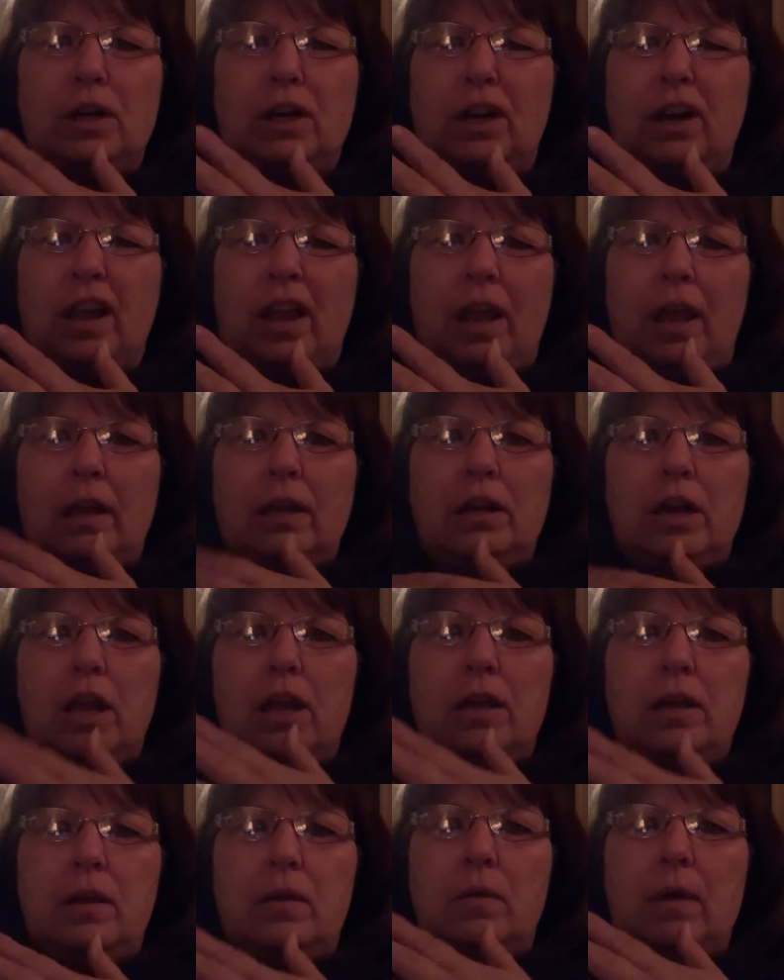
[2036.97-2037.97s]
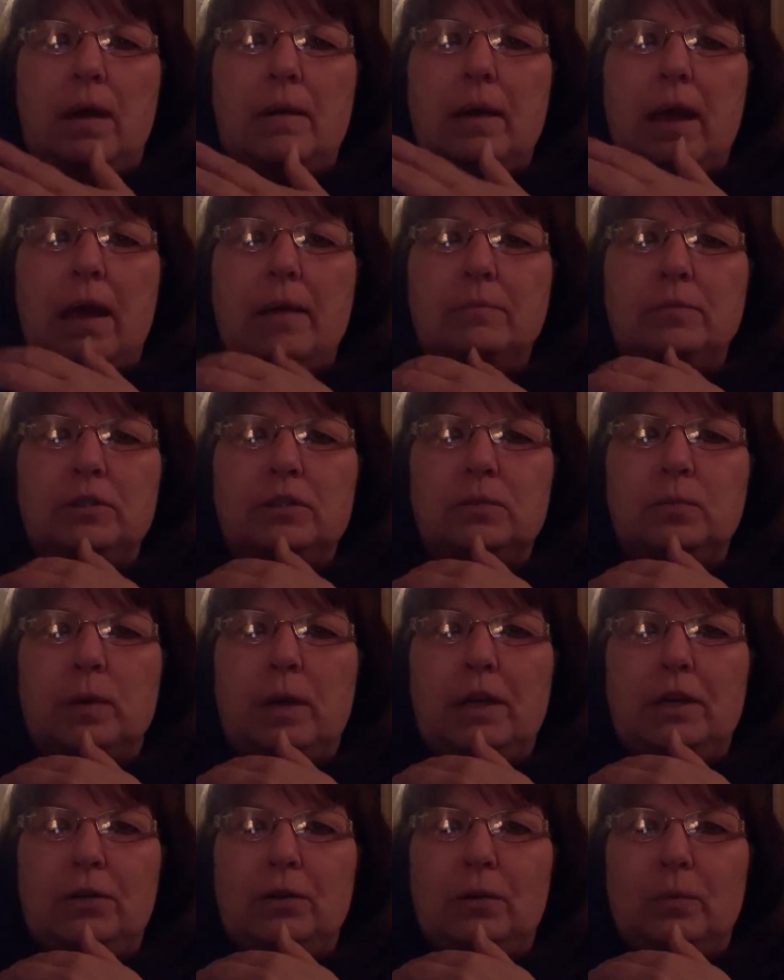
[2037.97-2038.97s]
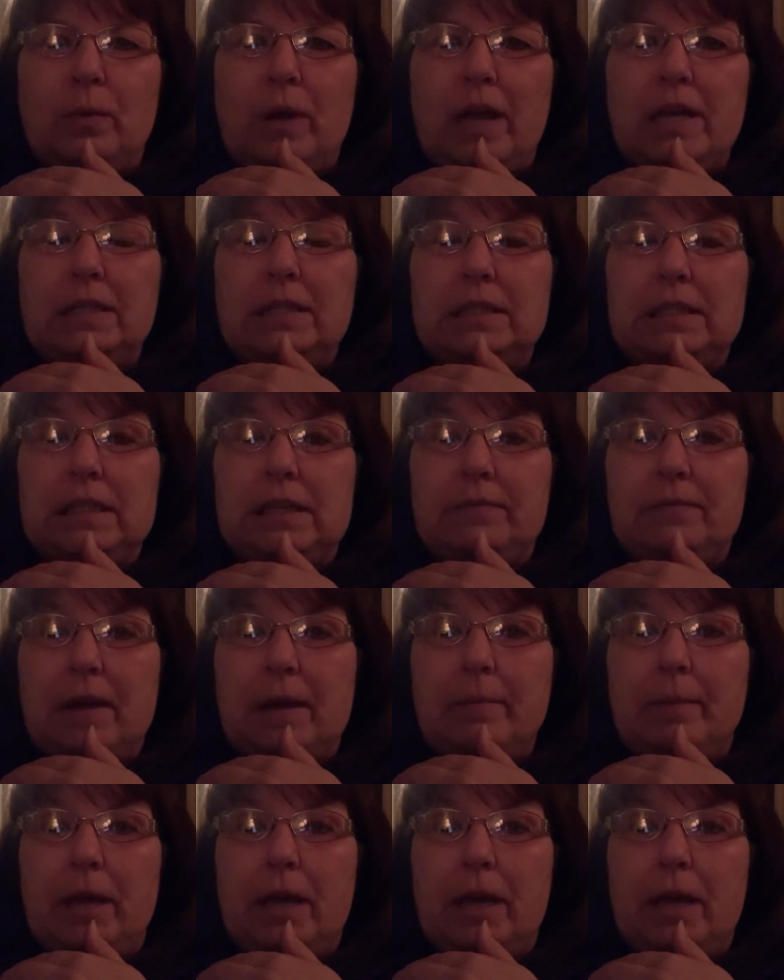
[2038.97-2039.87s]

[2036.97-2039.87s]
And no, I'm just going to wait and see if I'm